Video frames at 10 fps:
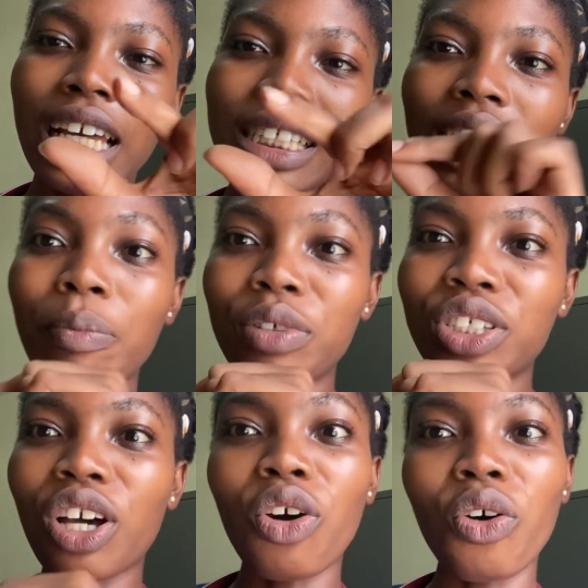
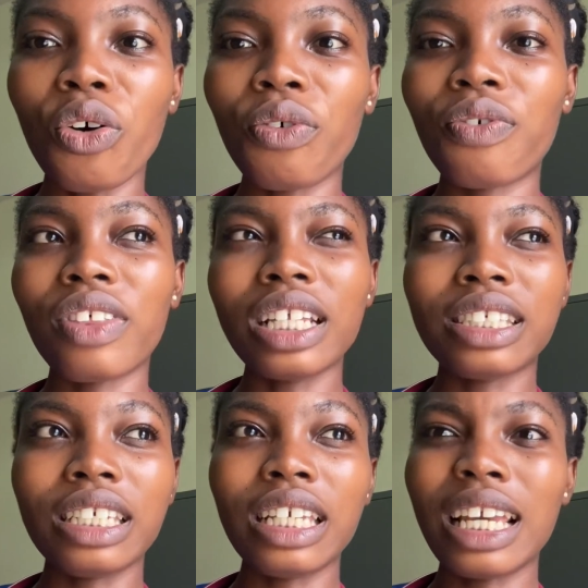temperature of
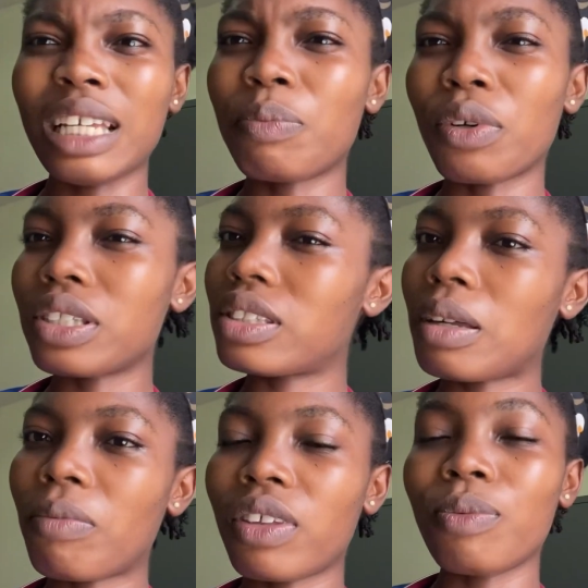38 point
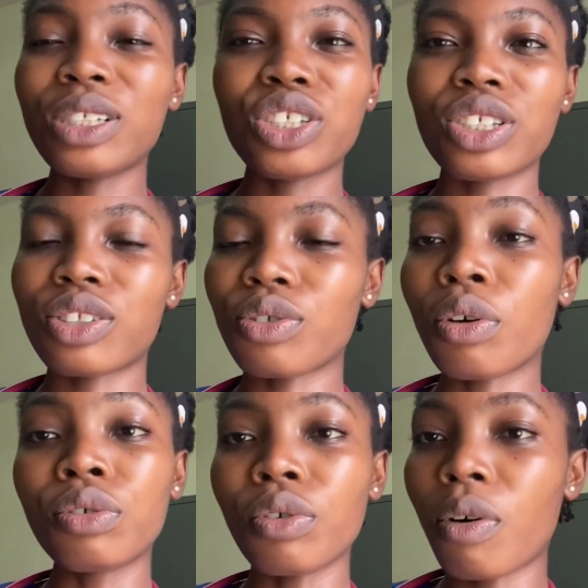something, which is not
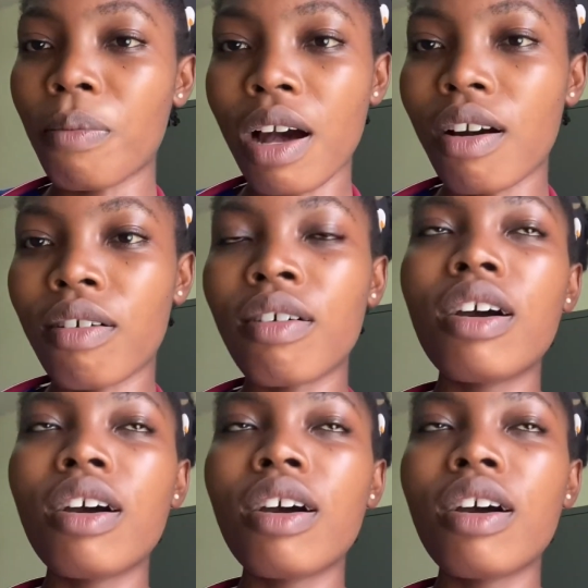normal.